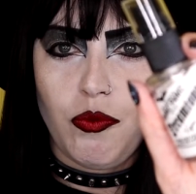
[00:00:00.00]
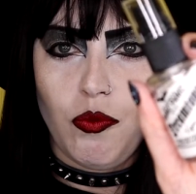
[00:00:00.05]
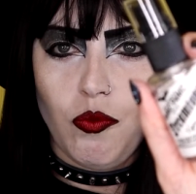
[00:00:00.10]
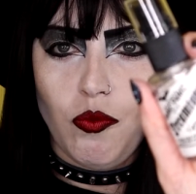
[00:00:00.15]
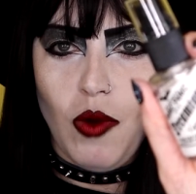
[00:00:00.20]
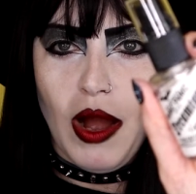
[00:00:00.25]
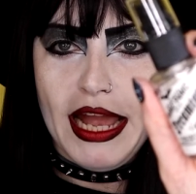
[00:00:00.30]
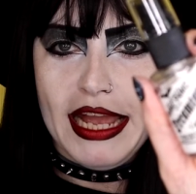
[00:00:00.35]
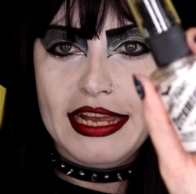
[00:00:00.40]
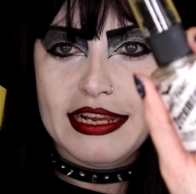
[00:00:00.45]

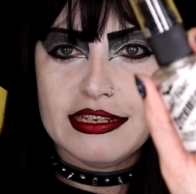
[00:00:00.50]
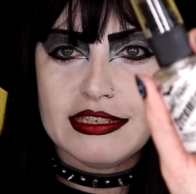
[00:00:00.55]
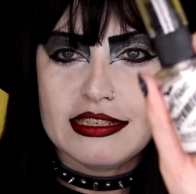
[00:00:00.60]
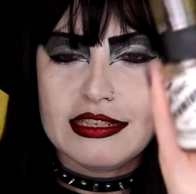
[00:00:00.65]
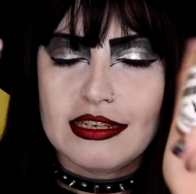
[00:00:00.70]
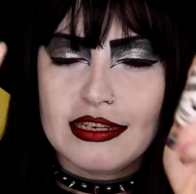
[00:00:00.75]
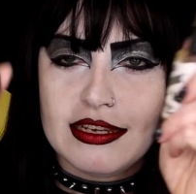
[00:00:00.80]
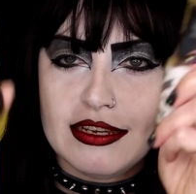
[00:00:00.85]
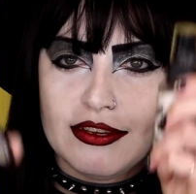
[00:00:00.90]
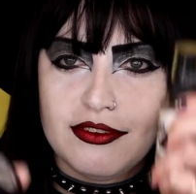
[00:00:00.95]
White
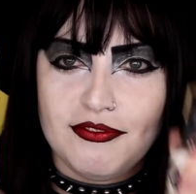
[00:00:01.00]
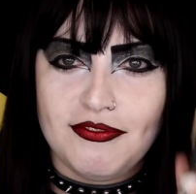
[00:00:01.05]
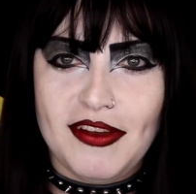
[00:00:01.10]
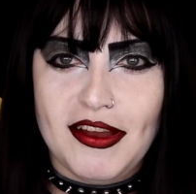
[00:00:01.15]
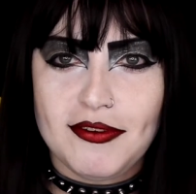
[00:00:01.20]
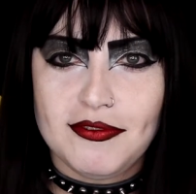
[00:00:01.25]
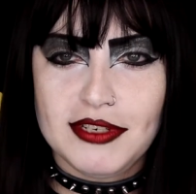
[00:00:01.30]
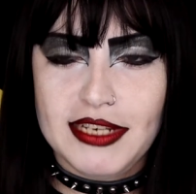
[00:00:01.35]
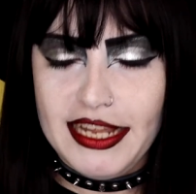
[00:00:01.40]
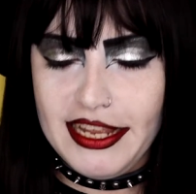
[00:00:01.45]

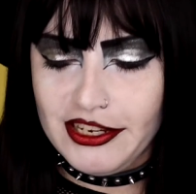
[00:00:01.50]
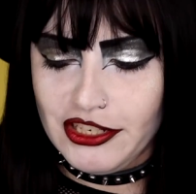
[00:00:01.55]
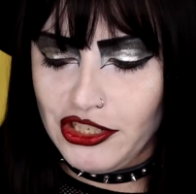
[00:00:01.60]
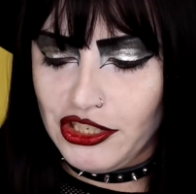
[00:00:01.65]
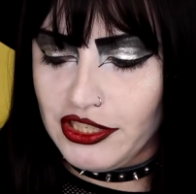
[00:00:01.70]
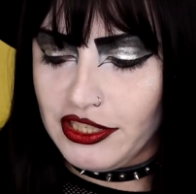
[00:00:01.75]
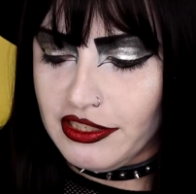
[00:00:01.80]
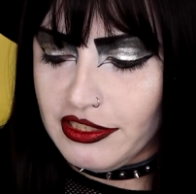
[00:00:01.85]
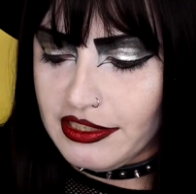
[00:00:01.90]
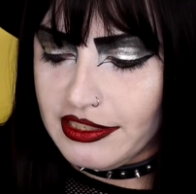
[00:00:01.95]

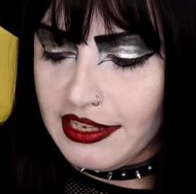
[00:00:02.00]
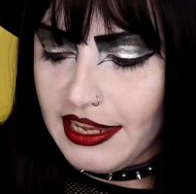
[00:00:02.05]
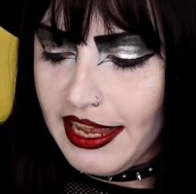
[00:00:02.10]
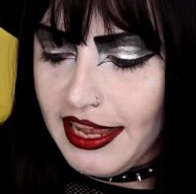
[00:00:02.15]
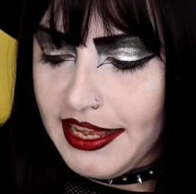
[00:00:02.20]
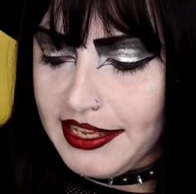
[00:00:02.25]
foundations,